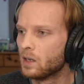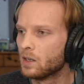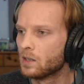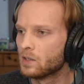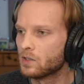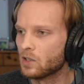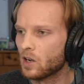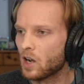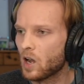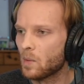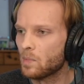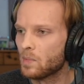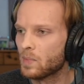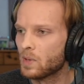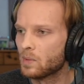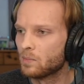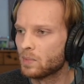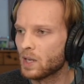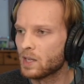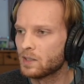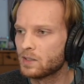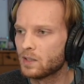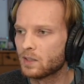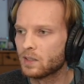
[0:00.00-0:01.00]
So I'm
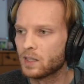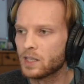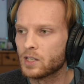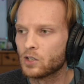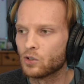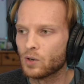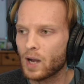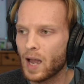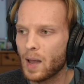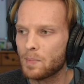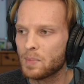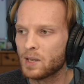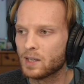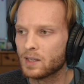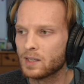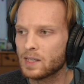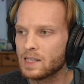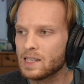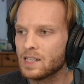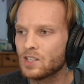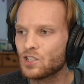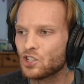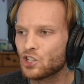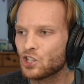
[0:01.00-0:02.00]
basically grabbing
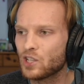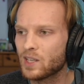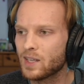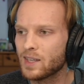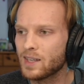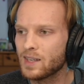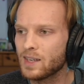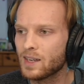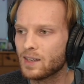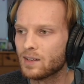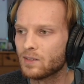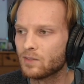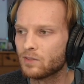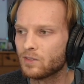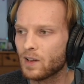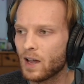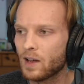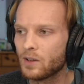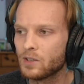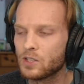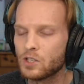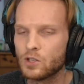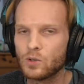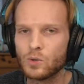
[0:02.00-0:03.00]
each key and
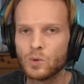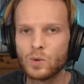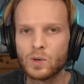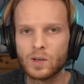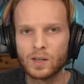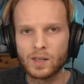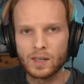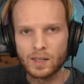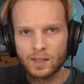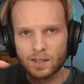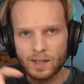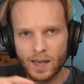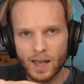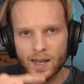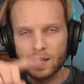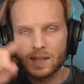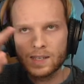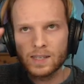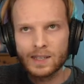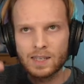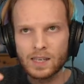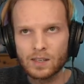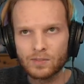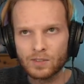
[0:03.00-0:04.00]
value in
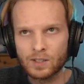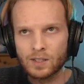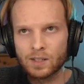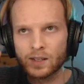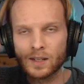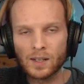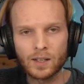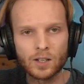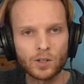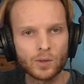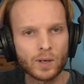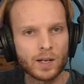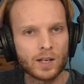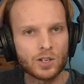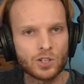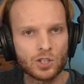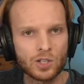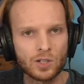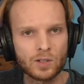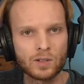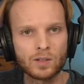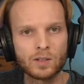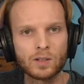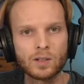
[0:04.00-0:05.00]
any given
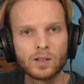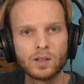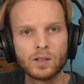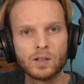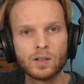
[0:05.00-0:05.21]
iteration